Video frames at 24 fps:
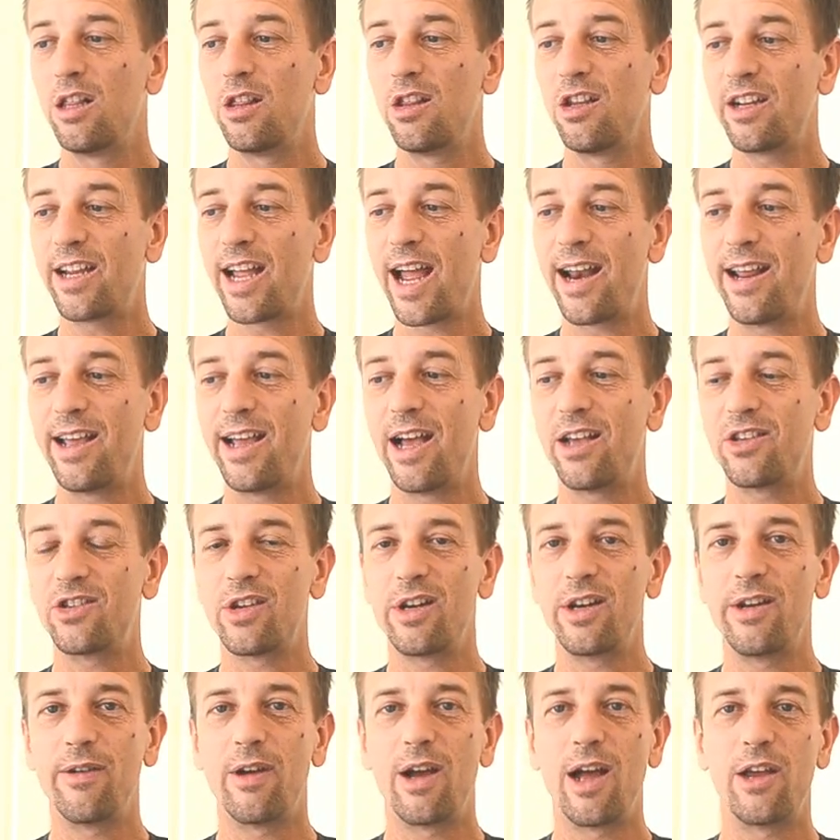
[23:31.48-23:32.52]
Look at it as
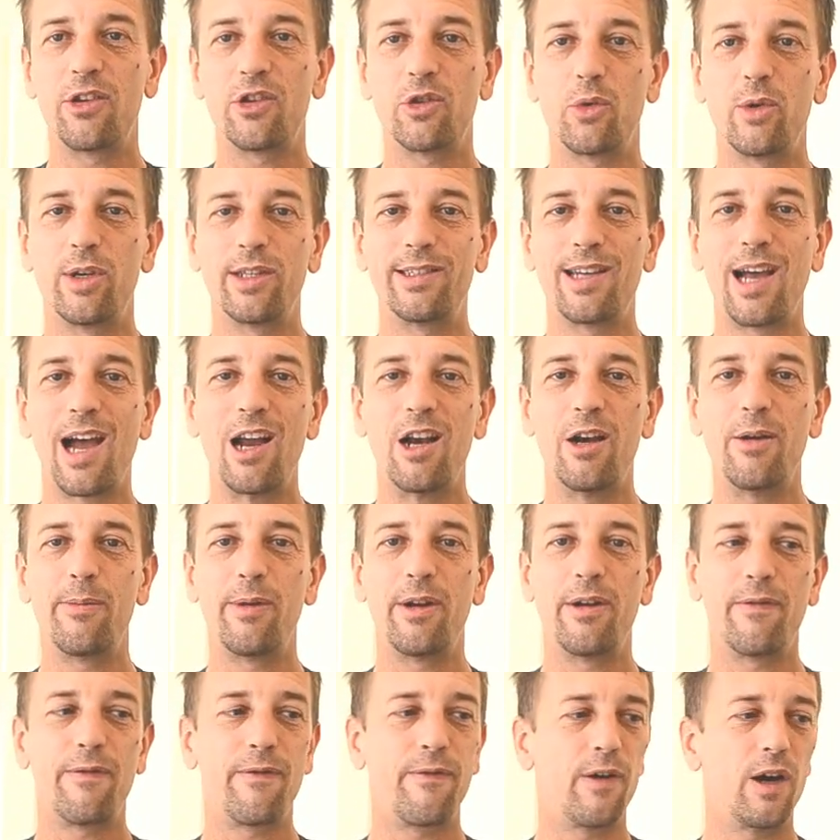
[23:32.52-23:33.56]
a
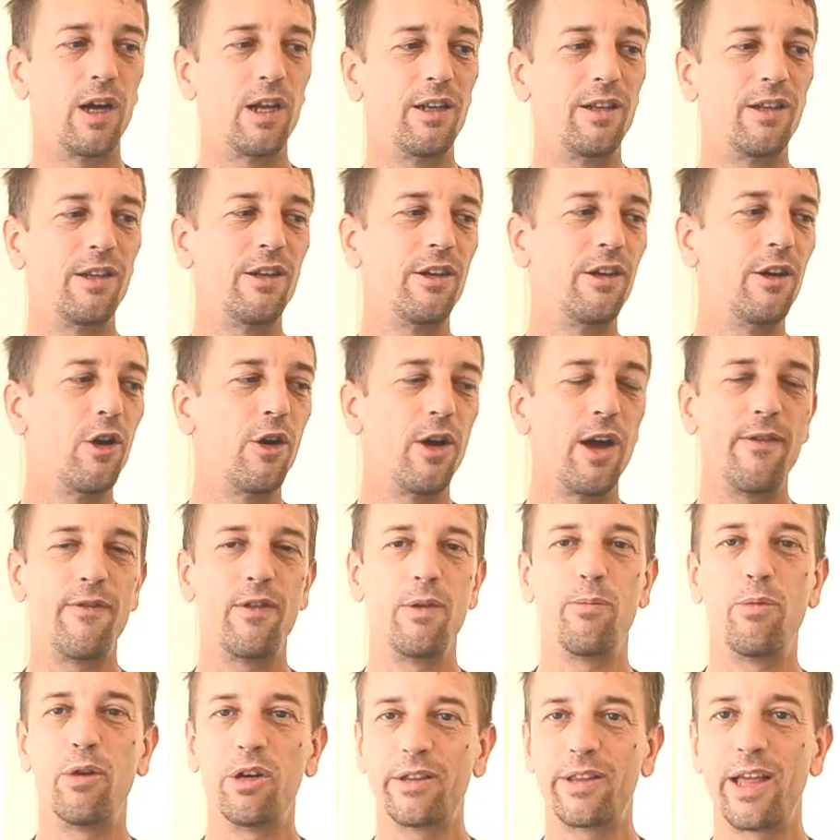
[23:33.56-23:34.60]
retirement fund. You know,
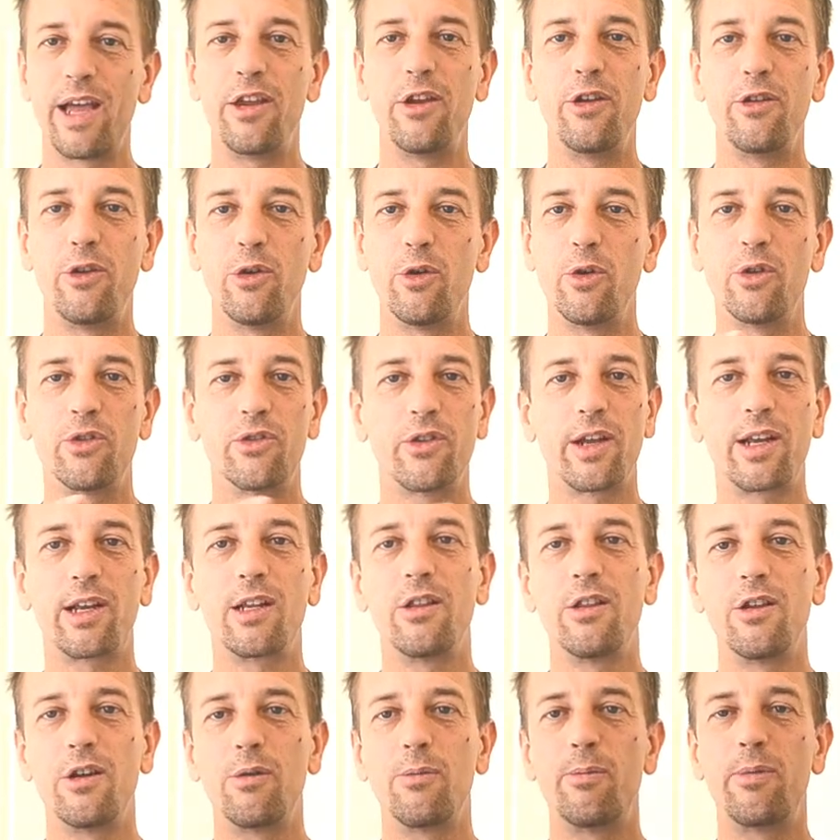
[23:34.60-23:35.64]
every book that you do is like
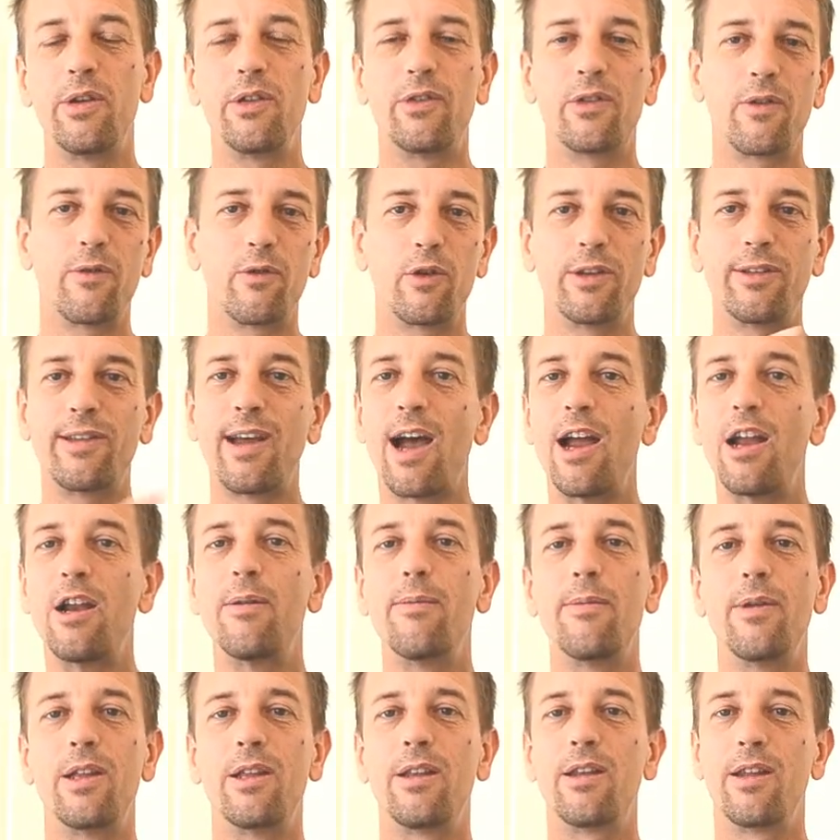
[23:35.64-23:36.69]
a little piece of
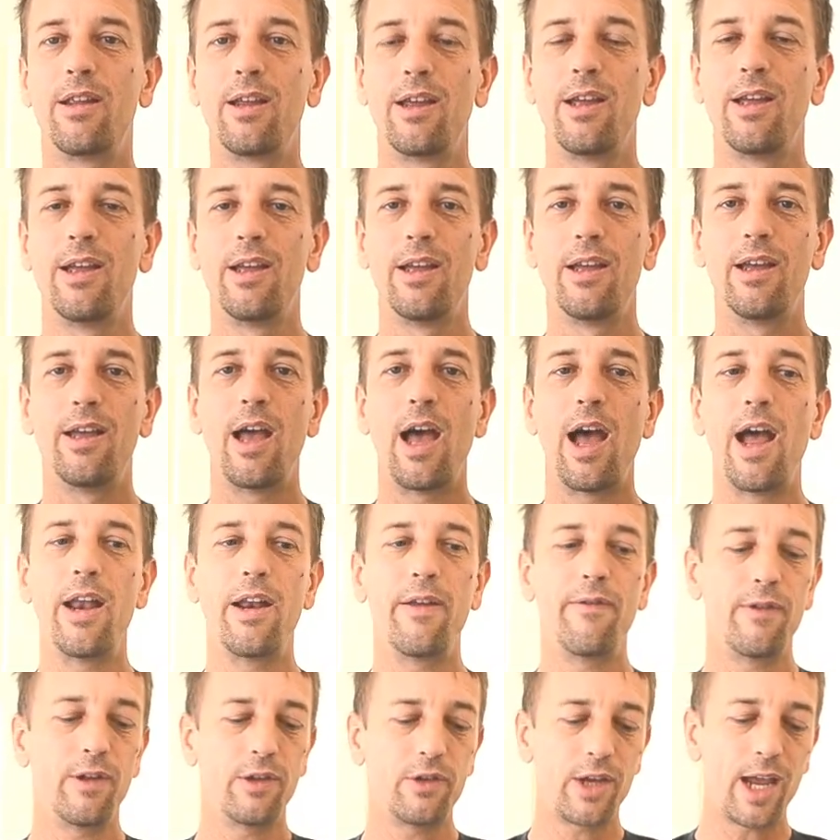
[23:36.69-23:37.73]
retirement.
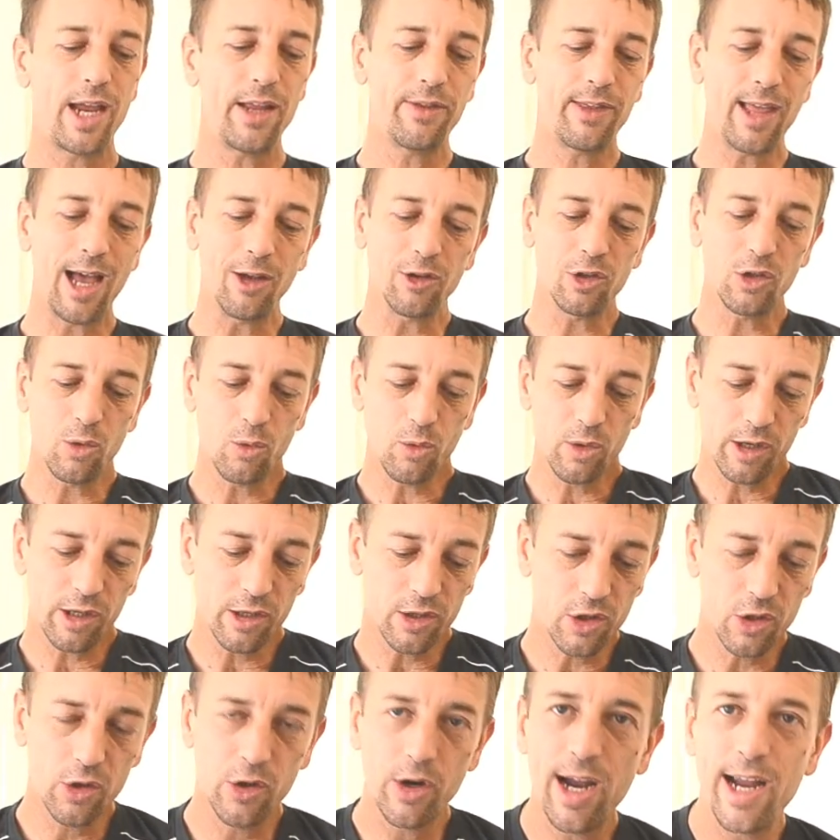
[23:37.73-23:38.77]
And if it's 8,000
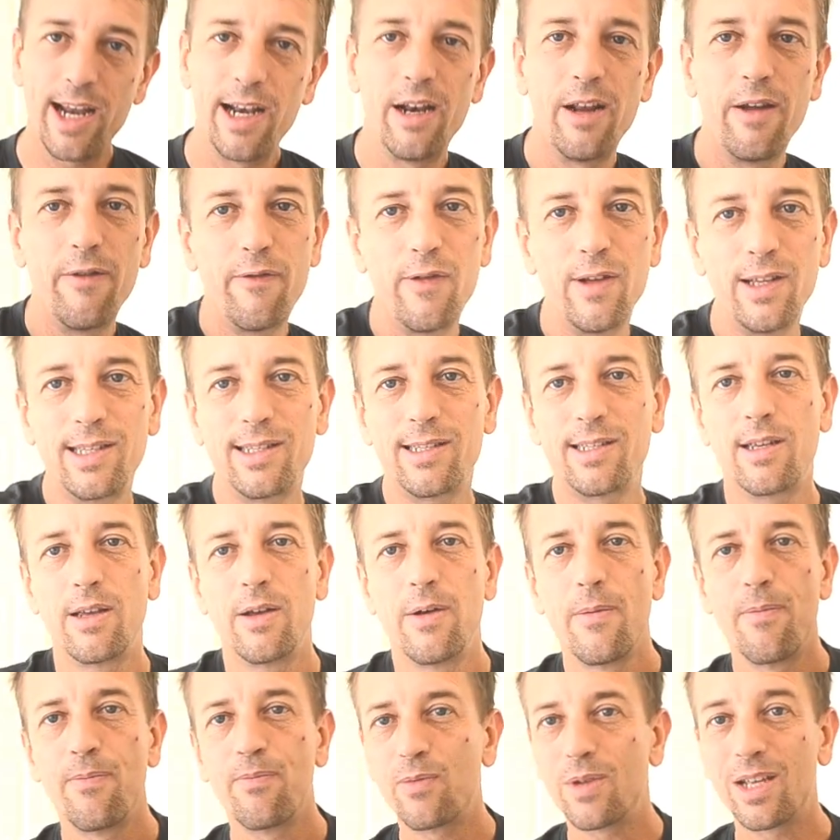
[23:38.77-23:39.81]
words, great. If
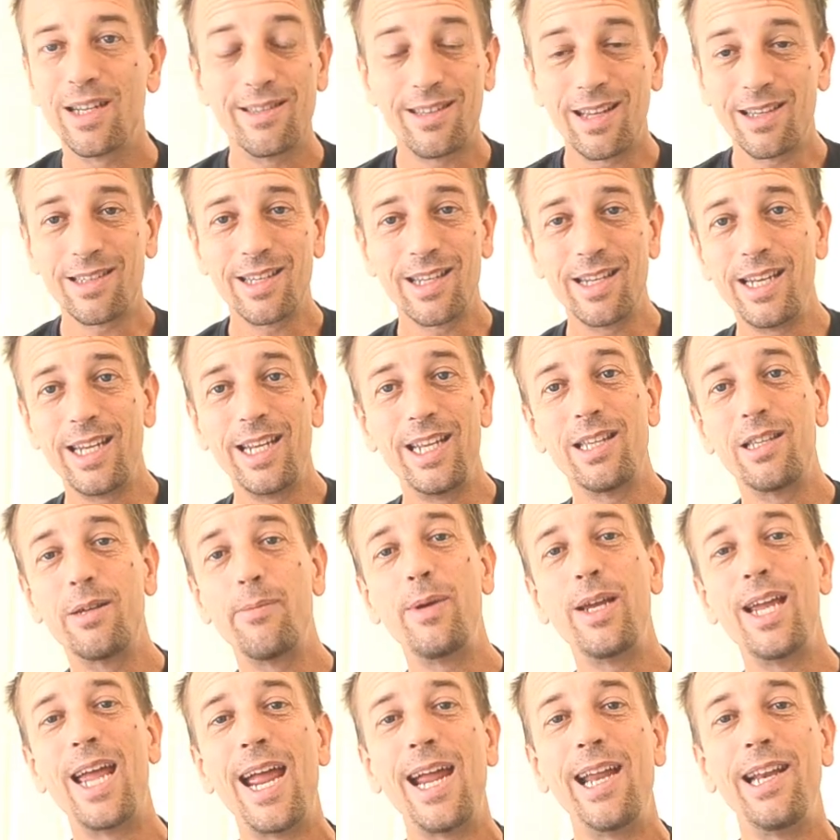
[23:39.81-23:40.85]
it doesn't need to
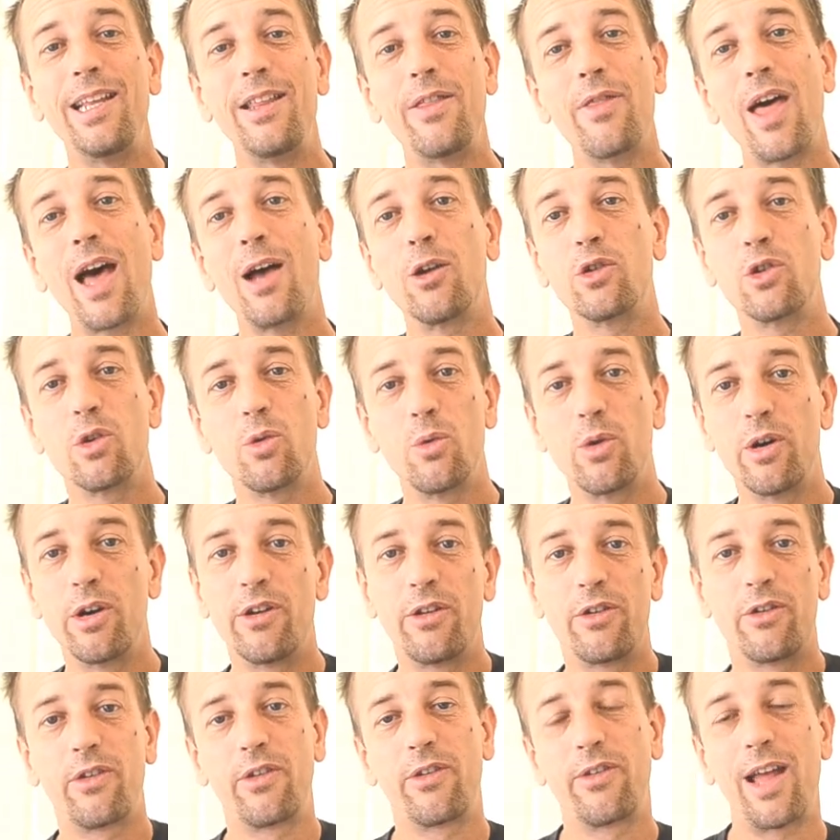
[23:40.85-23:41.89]
be 80,000
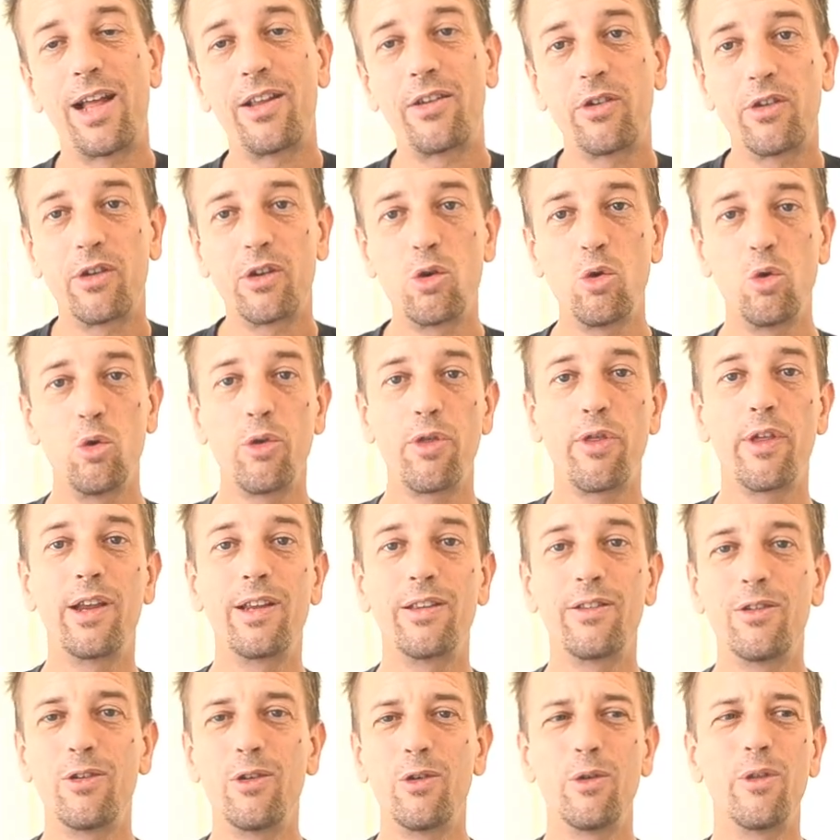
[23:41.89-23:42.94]
words. That's the cool
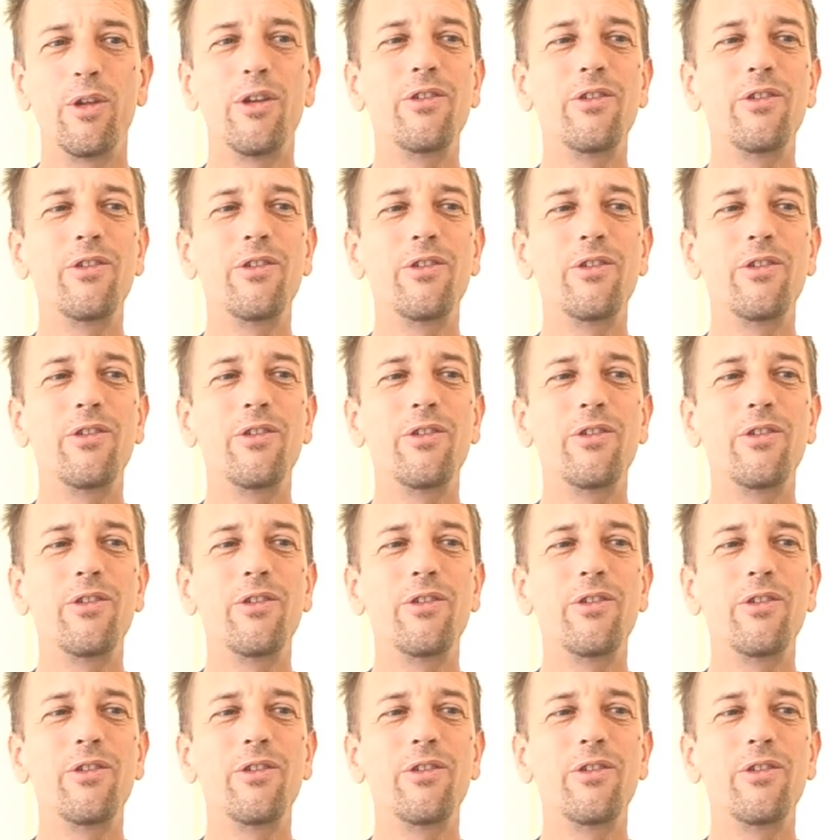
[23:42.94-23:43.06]
thing too.